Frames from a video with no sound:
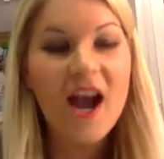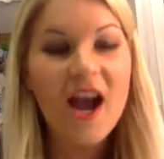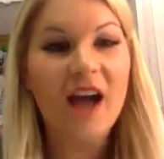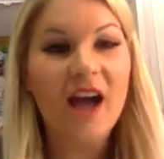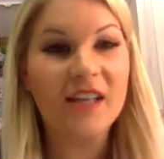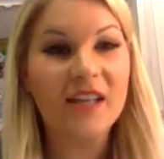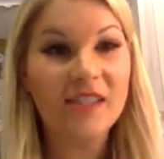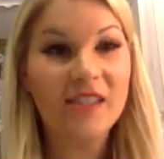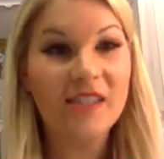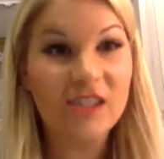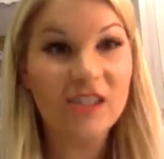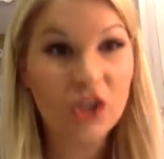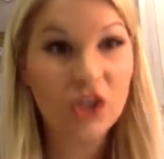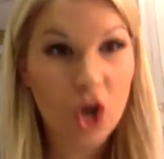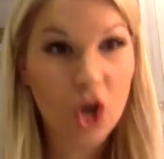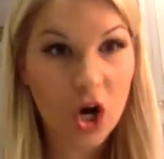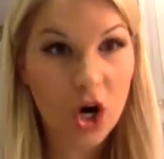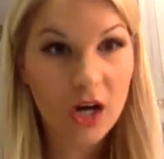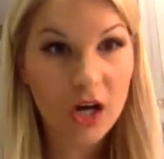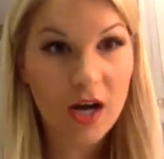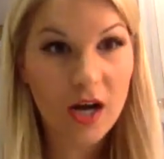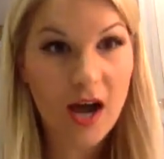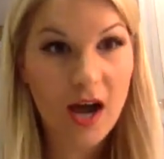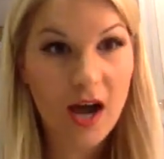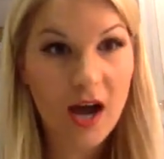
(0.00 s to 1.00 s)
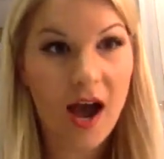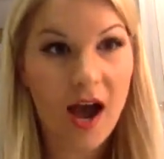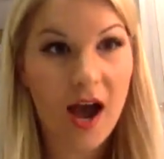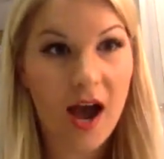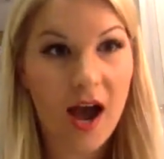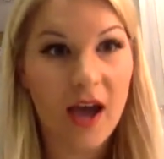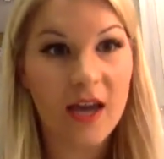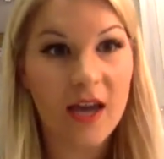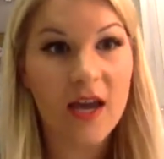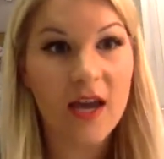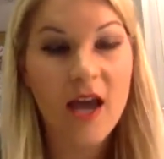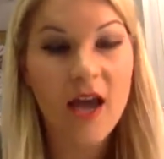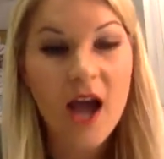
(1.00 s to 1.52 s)
I start
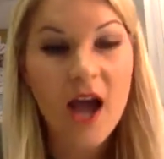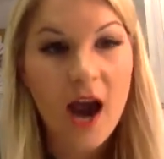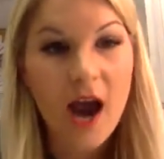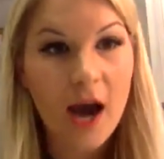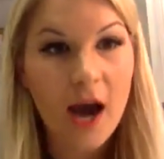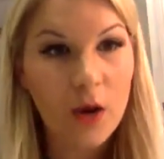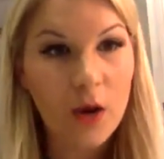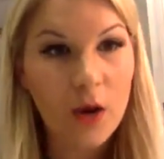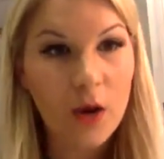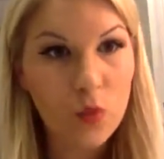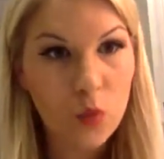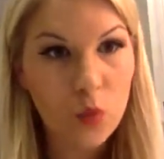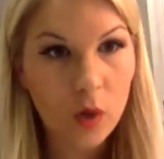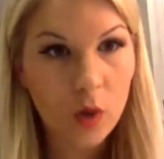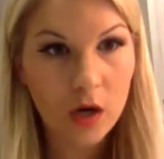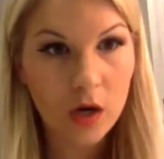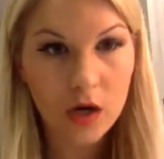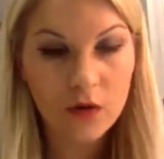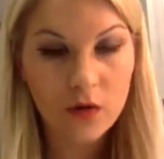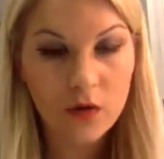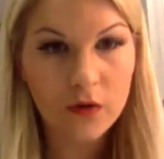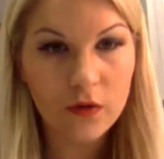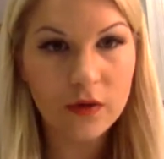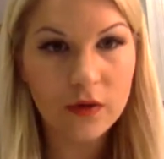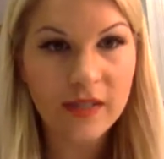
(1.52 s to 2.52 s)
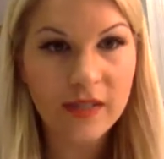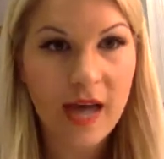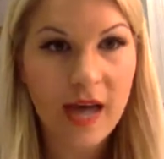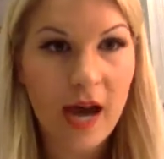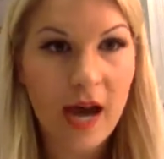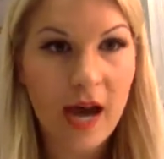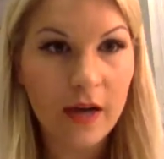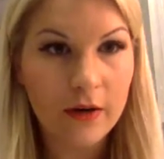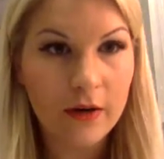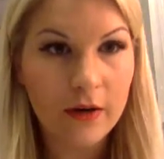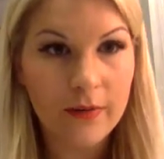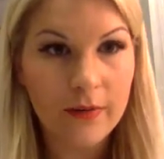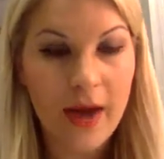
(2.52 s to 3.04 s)
high. I work on those
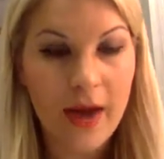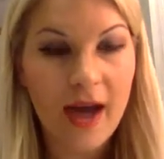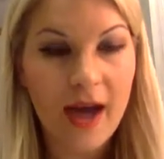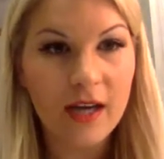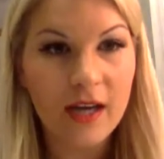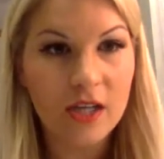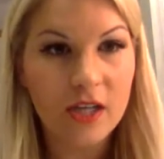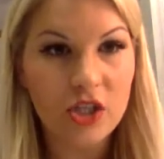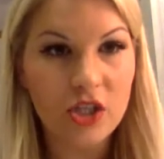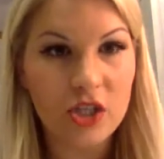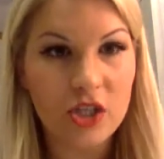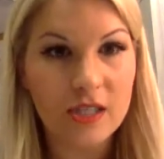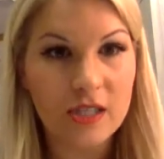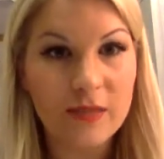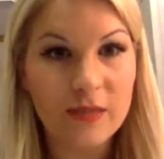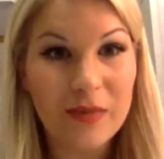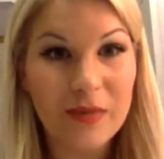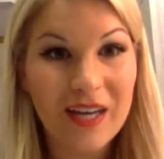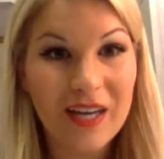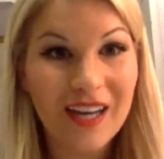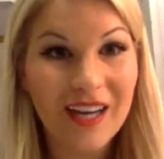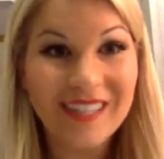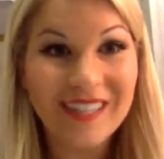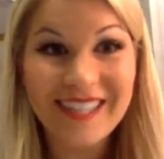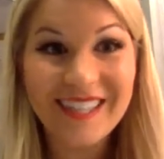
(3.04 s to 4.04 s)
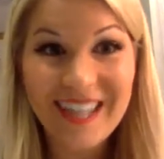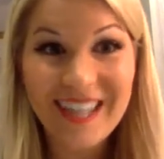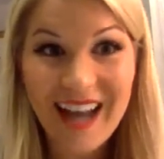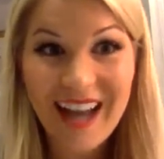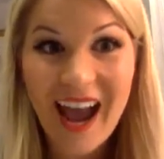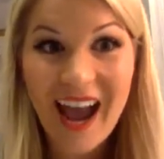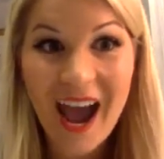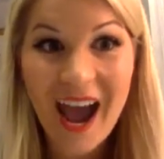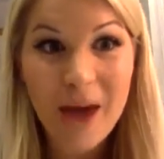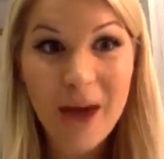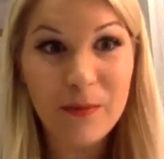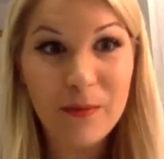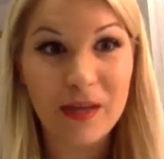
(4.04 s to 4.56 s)
higher packages because it
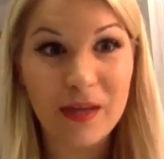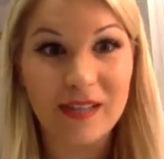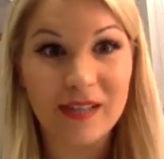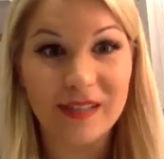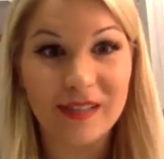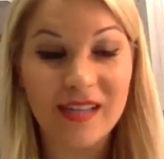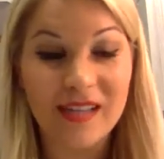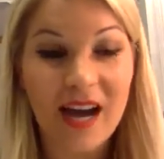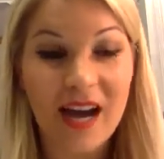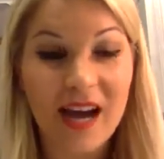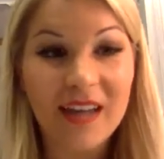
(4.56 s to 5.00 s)
happens.